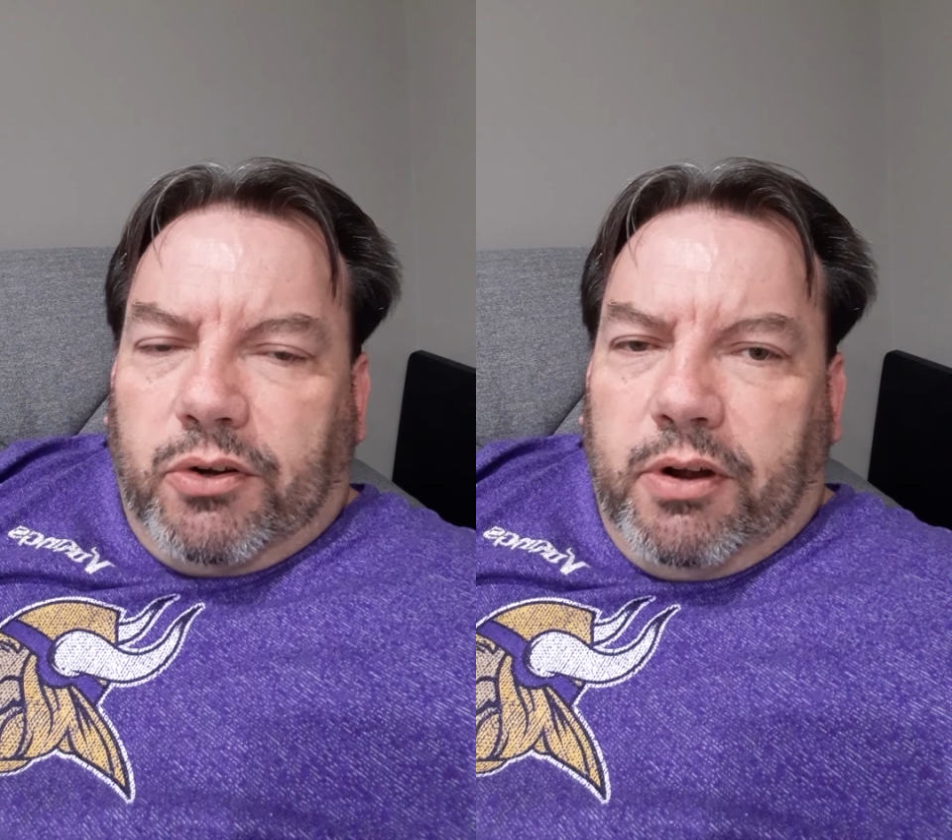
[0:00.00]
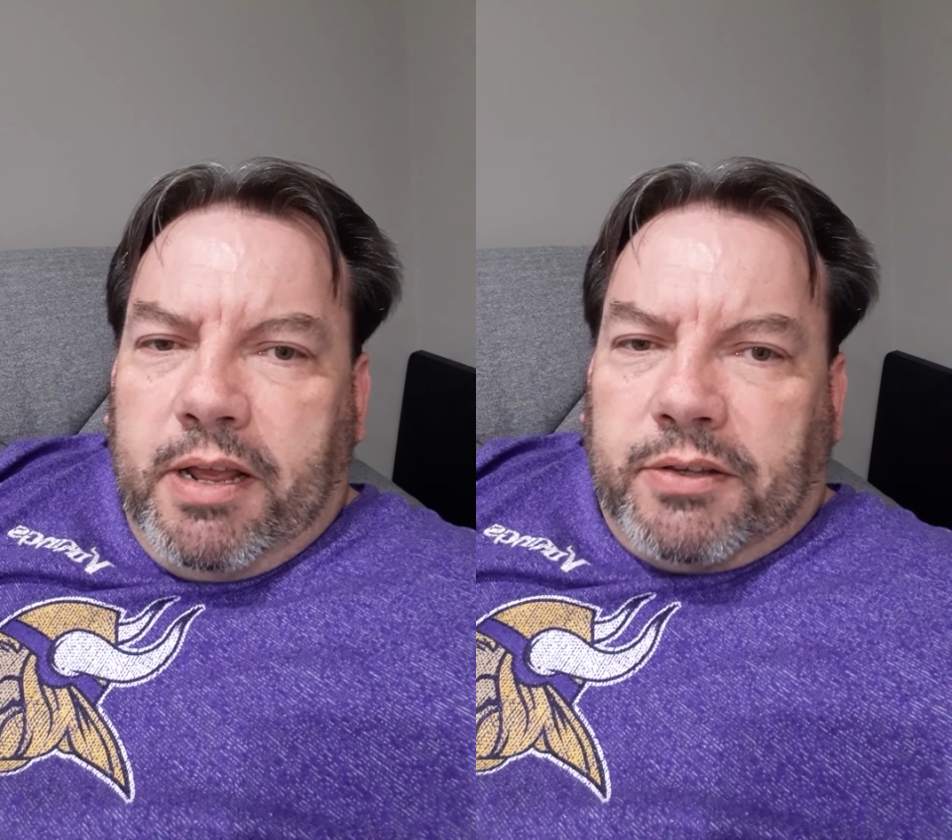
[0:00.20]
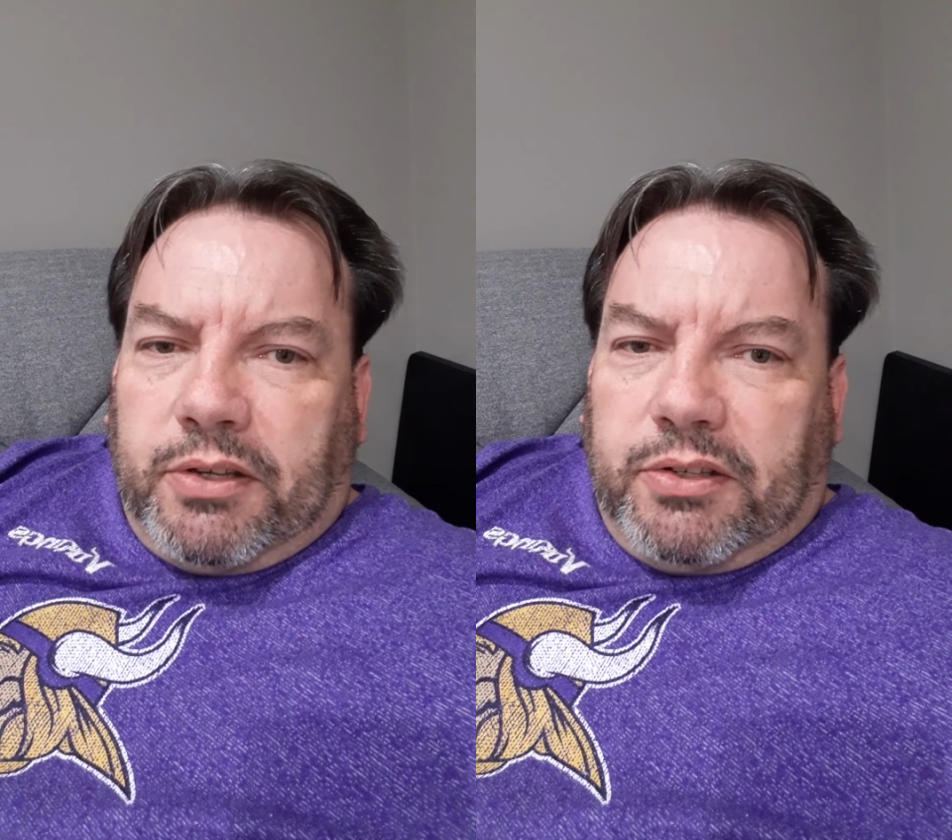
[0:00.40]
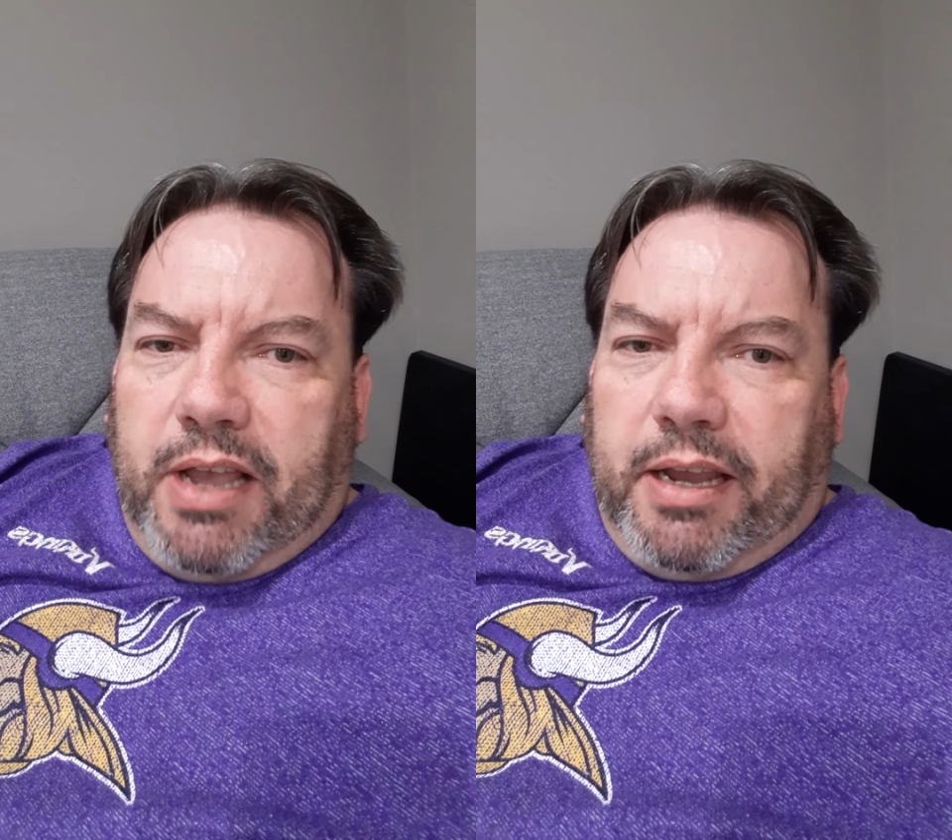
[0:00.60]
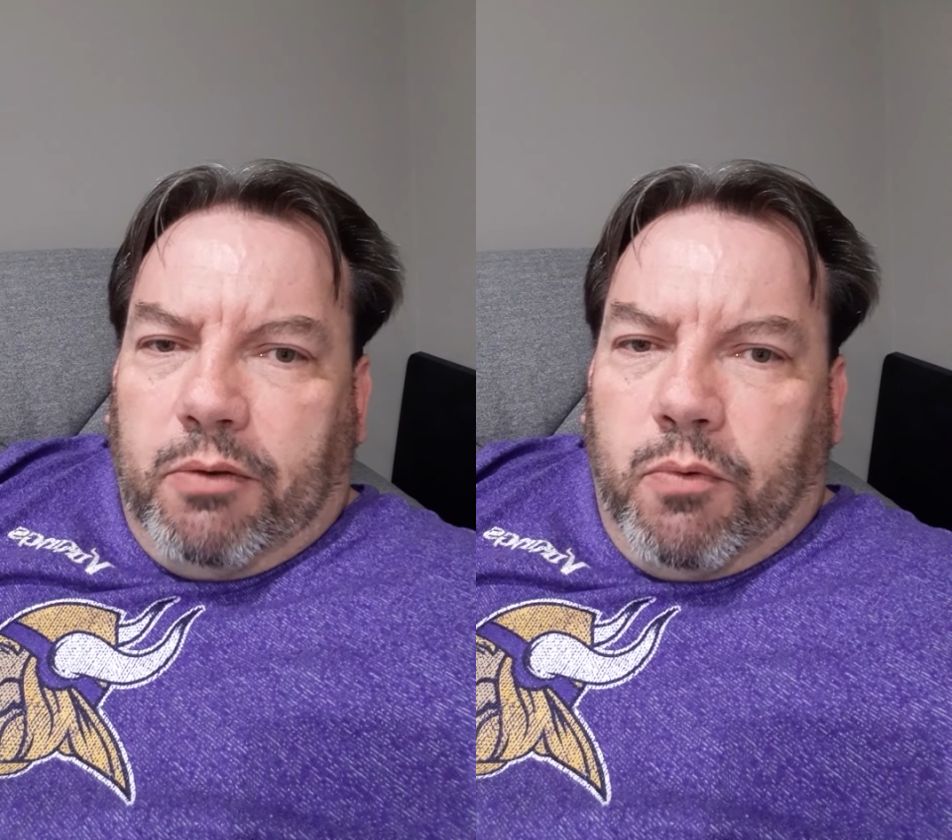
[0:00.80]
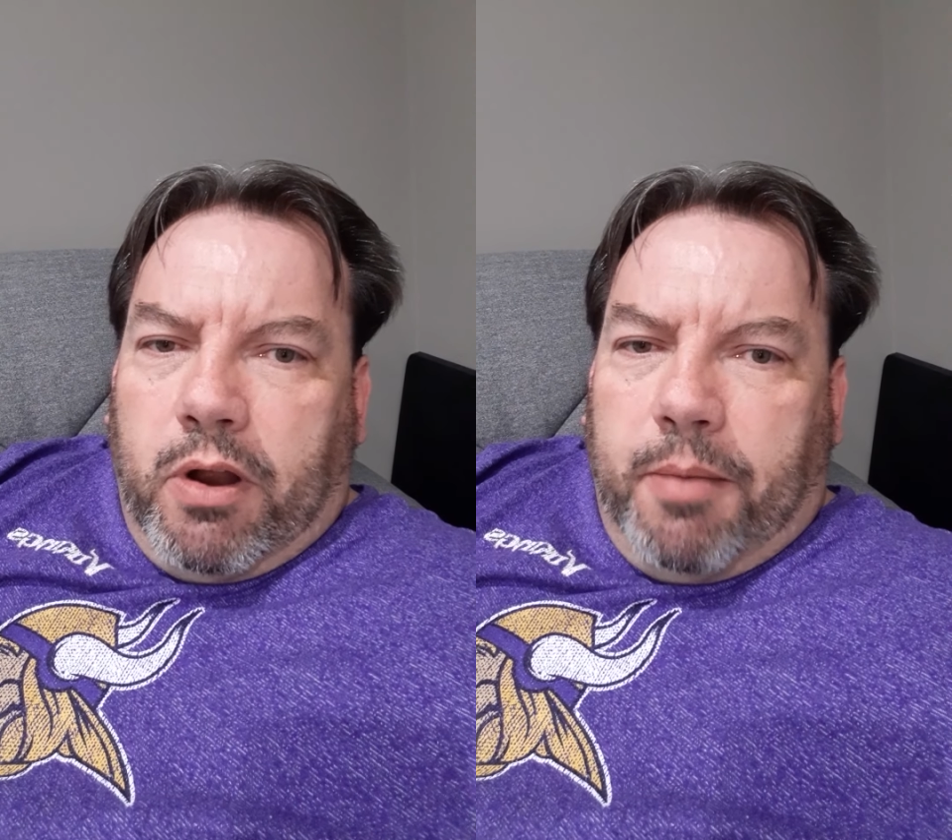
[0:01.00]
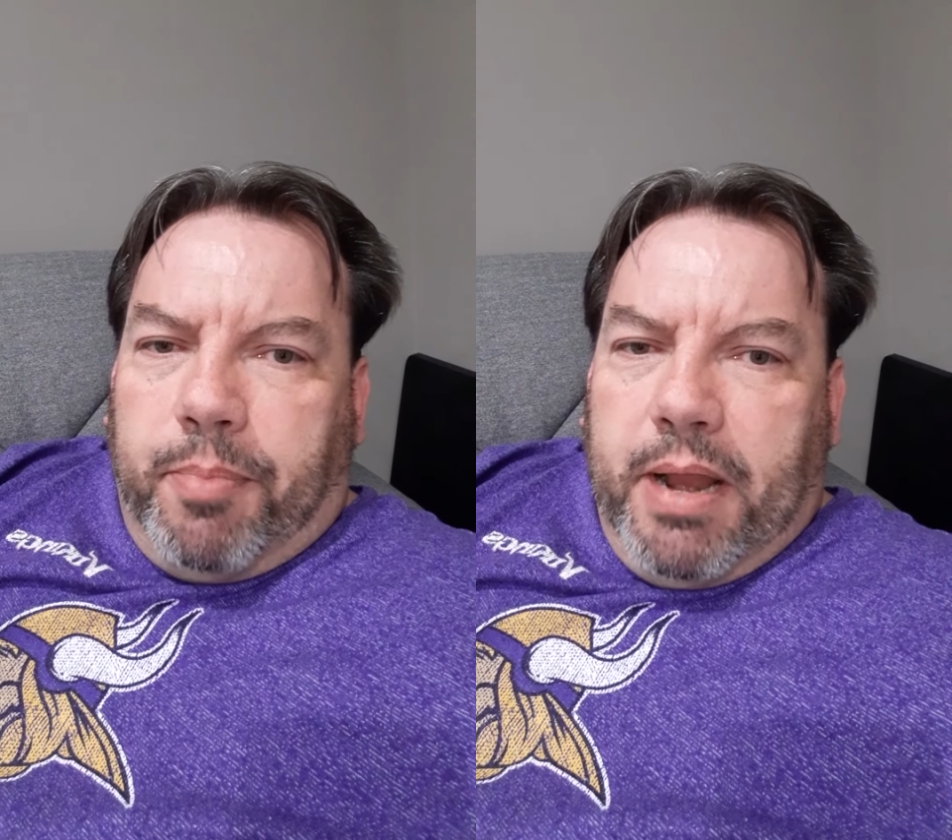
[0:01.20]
already has a second one up,